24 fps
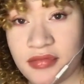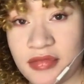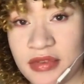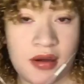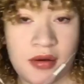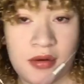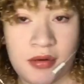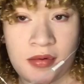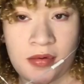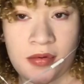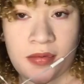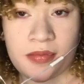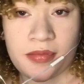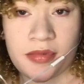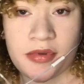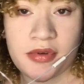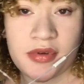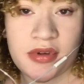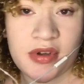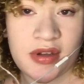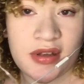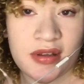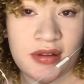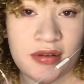I hope you
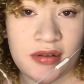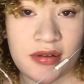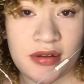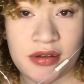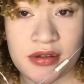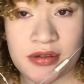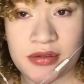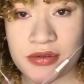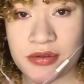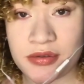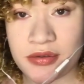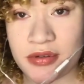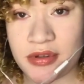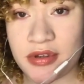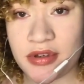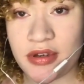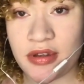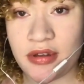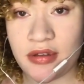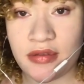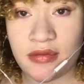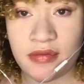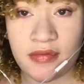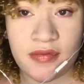guys enjoyed
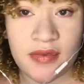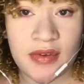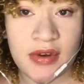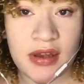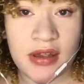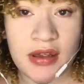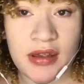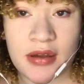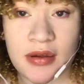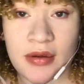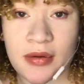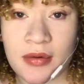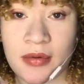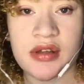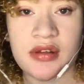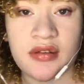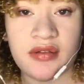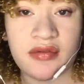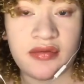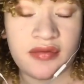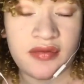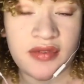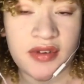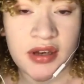this
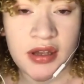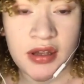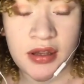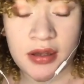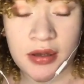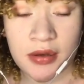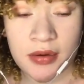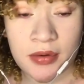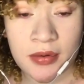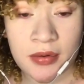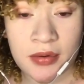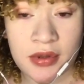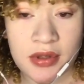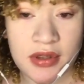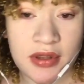video.